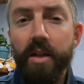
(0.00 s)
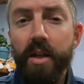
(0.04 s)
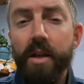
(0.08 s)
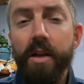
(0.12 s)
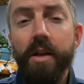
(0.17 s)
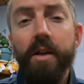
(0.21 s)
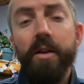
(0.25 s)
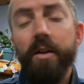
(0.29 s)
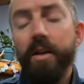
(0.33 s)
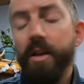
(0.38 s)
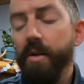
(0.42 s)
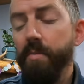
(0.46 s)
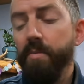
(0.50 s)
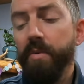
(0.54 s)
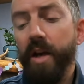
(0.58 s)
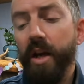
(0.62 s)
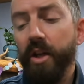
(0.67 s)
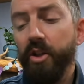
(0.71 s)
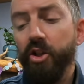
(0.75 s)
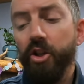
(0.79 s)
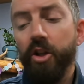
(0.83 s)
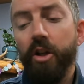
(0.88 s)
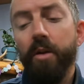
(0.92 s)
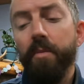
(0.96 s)
you keep
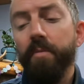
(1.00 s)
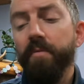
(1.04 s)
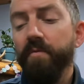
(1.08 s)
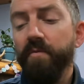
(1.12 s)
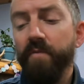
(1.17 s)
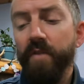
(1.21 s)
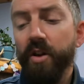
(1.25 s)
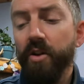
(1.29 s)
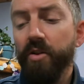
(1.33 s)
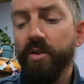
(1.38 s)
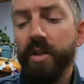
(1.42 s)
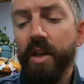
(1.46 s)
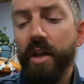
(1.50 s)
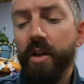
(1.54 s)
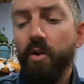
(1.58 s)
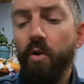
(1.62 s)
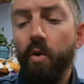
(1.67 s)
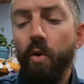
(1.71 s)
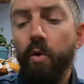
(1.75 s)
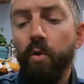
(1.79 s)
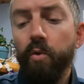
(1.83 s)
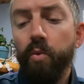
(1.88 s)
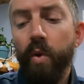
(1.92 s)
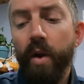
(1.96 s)
catching them, fingers getting
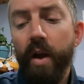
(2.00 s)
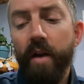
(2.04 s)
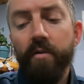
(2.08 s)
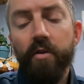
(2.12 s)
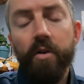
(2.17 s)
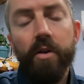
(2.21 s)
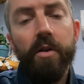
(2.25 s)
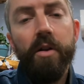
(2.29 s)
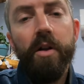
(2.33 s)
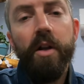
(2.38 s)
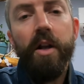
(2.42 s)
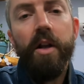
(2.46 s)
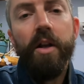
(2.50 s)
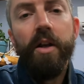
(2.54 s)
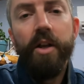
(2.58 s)
cold, whatever,